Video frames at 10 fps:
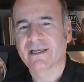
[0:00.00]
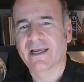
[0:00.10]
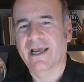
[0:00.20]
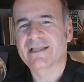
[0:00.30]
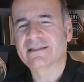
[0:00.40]

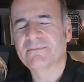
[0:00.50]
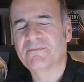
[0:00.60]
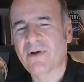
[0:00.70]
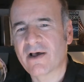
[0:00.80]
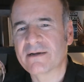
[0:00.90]
at the
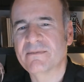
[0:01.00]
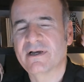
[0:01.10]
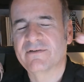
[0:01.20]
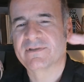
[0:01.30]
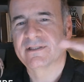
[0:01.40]
bottom
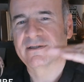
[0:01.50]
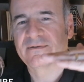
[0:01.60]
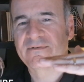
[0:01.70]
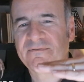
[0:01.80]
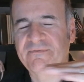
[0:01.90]
of
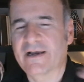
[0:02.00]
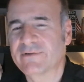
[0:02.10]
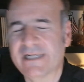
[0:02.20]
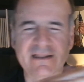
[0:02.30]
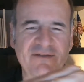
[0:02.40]
the
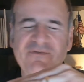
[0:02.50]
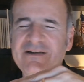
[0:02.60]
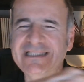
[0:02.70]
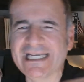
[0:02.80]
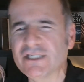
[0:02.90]
found at the
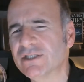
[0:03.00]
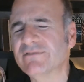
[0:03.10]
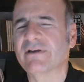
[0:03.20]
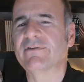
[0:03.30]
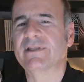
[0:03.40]
foundation of
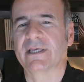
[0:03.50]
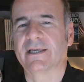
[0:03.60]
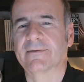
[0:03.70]
everything,